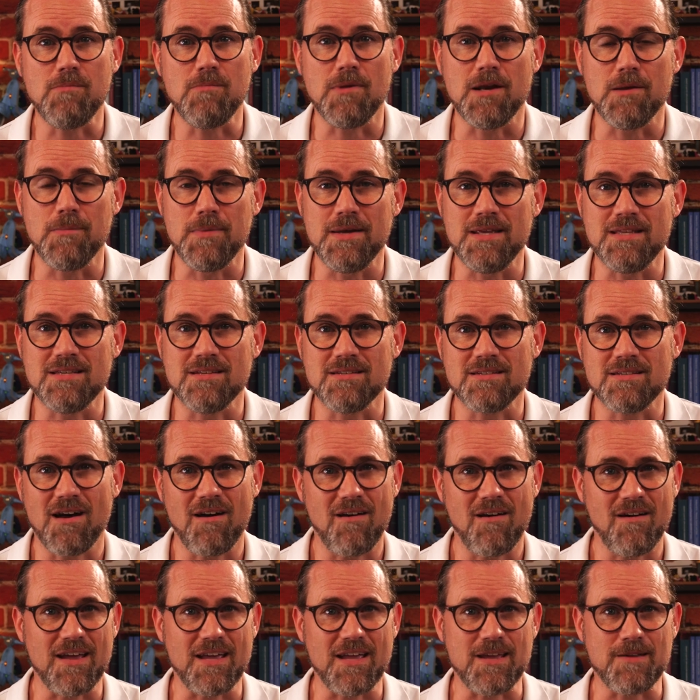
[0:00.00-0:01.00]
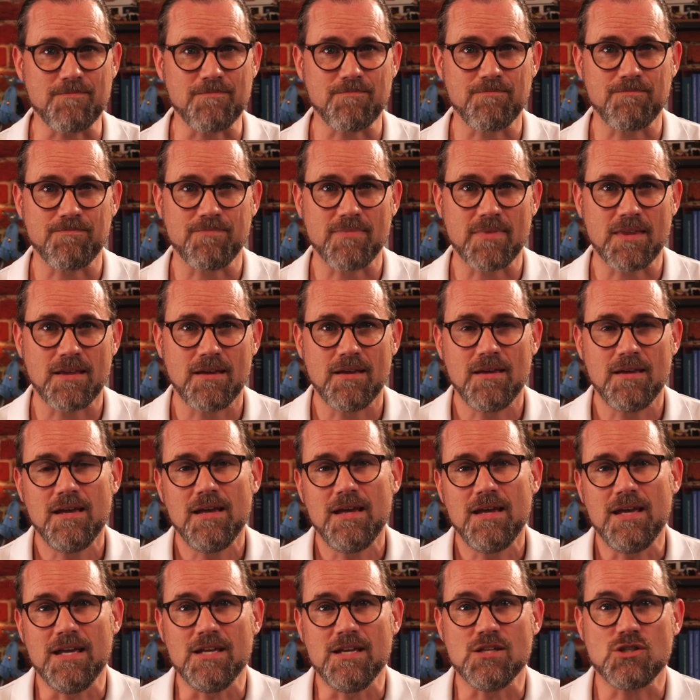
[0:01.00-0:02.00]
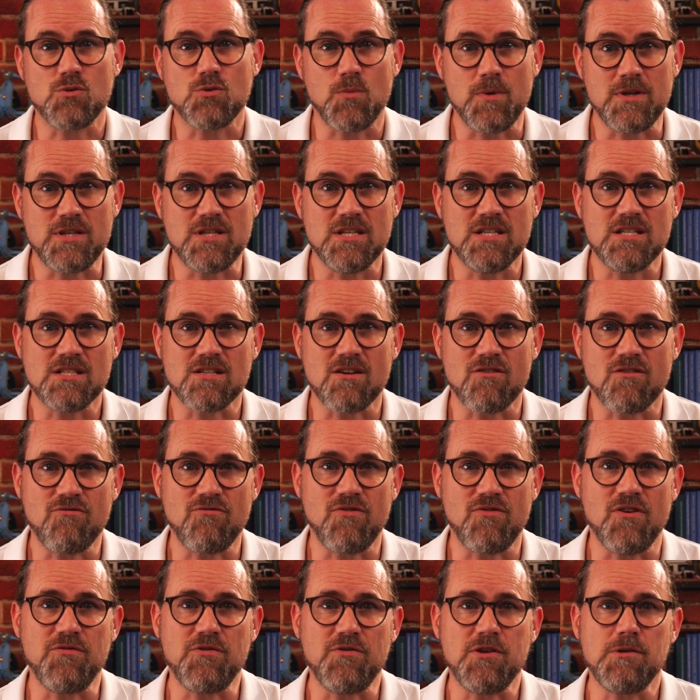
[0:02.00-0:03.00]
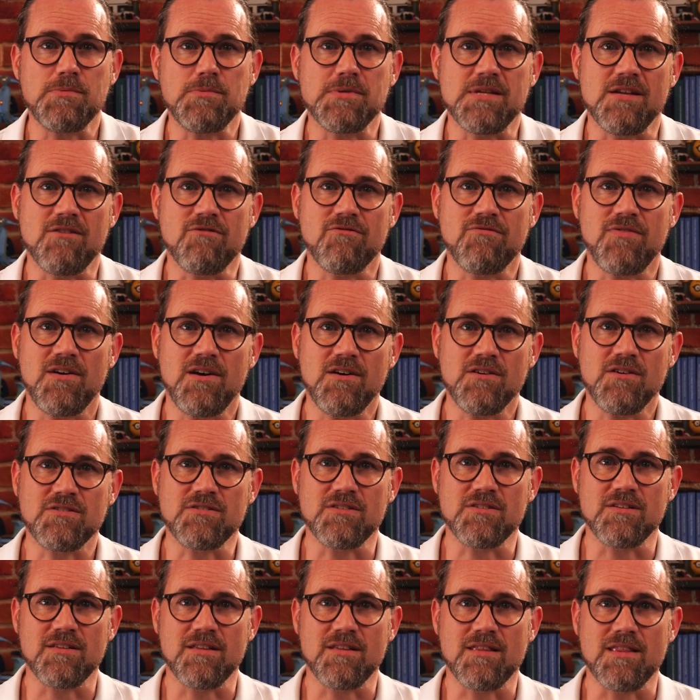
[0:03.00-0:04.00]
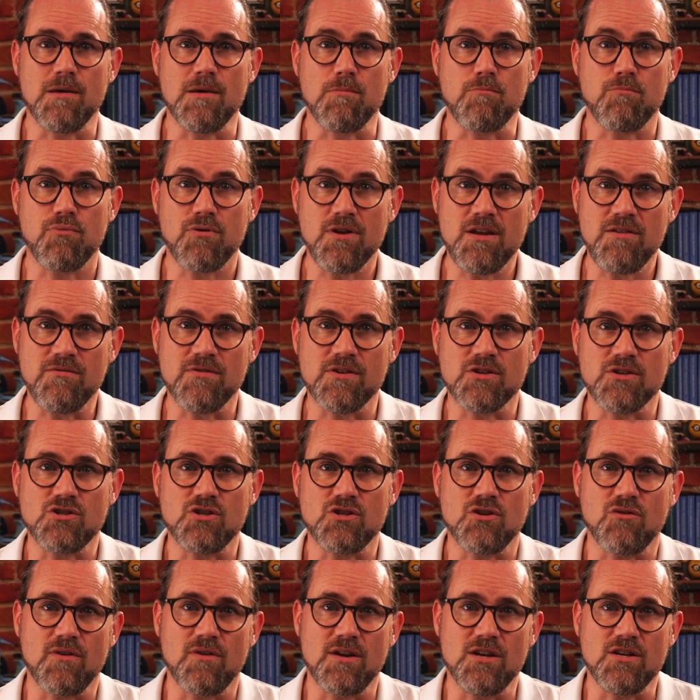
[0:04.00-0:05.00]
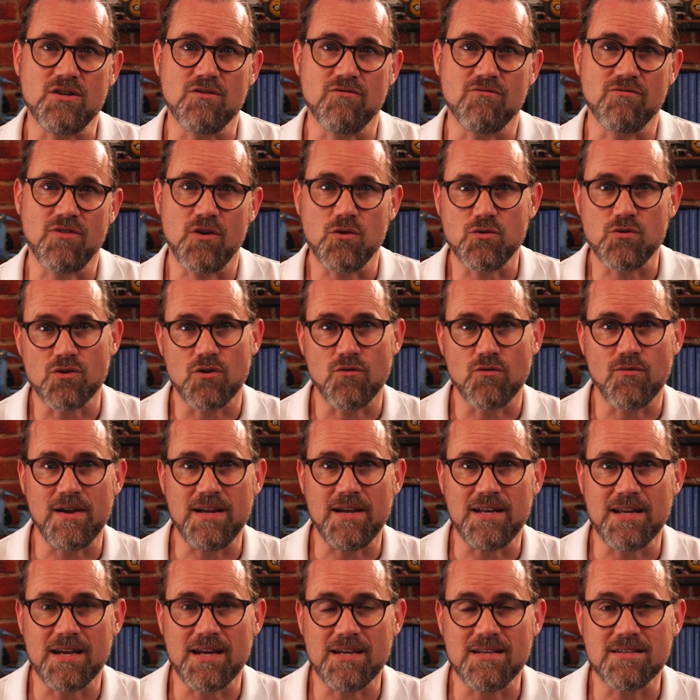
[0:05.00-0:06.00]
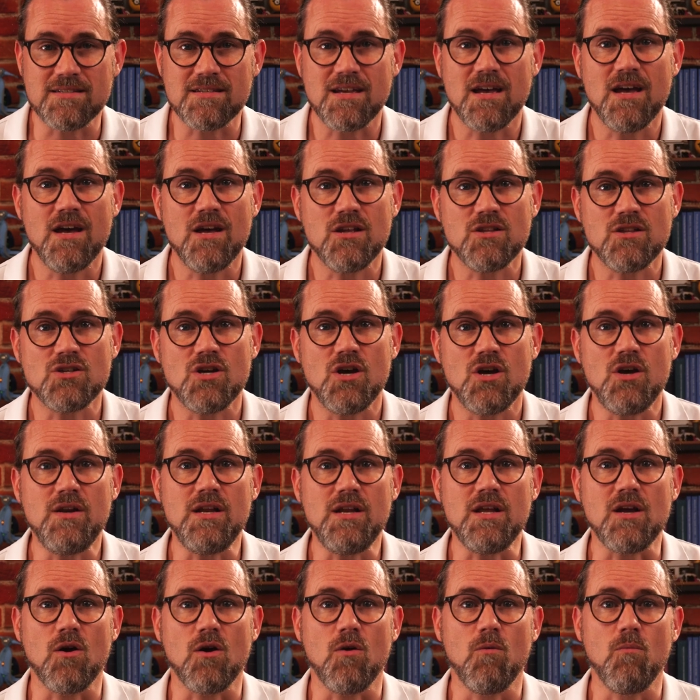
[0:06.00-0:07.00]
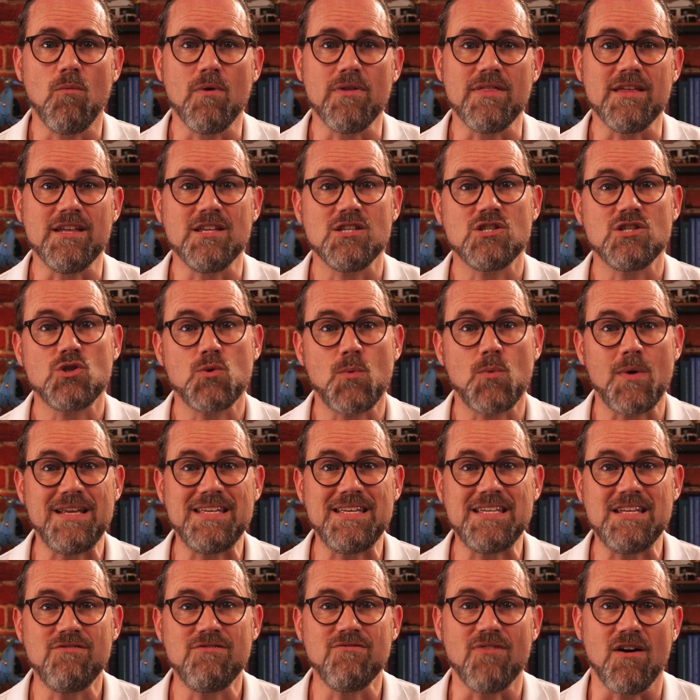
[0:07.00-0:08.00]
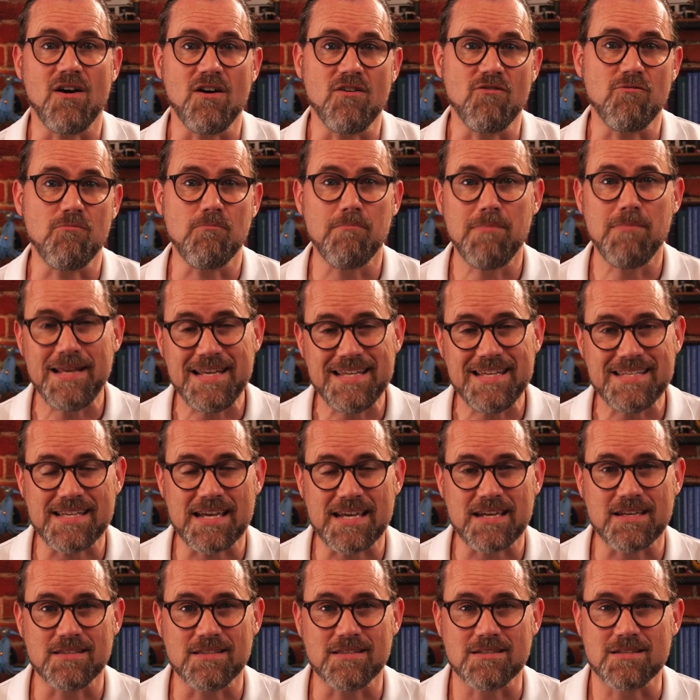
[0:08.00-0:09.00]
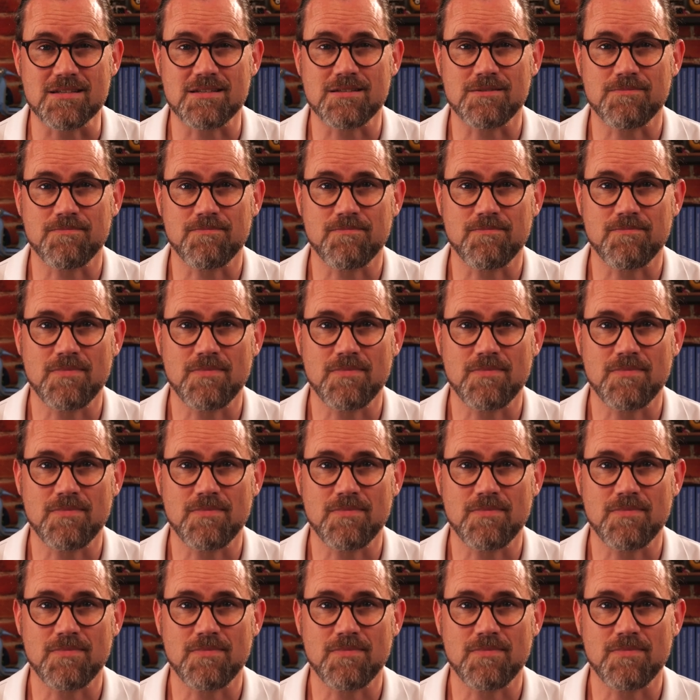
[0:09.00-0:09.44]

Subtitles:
millimeters high. It switches 50% faster than their previous generation photo relays, turning on within 25 milliseconds.